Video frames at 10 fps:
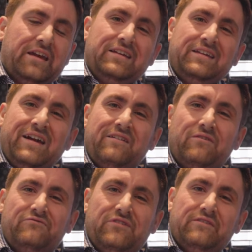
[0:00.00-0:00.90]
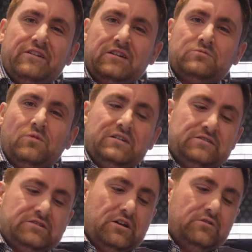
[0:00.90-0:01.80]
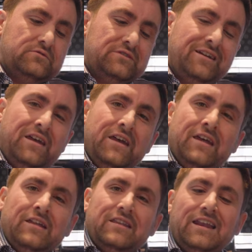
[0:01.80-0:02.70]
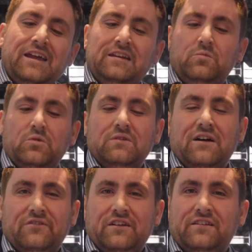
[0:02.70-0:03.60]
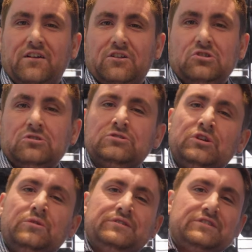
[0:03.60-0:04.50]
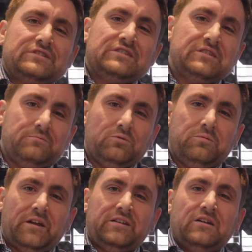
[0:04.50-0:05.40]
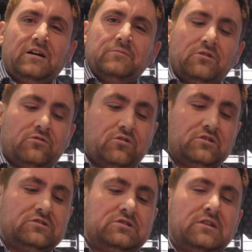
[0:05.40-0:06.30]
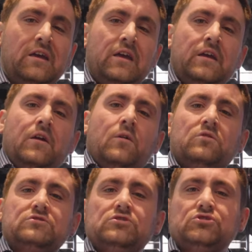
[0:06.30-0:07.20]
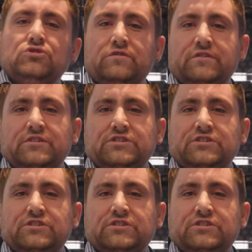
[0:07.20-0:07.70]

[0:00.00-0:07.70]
18 carat, very nice white stones. The lady will love it, it's hard not to. It's just a simple plain diamond cross. Wasn't sure of the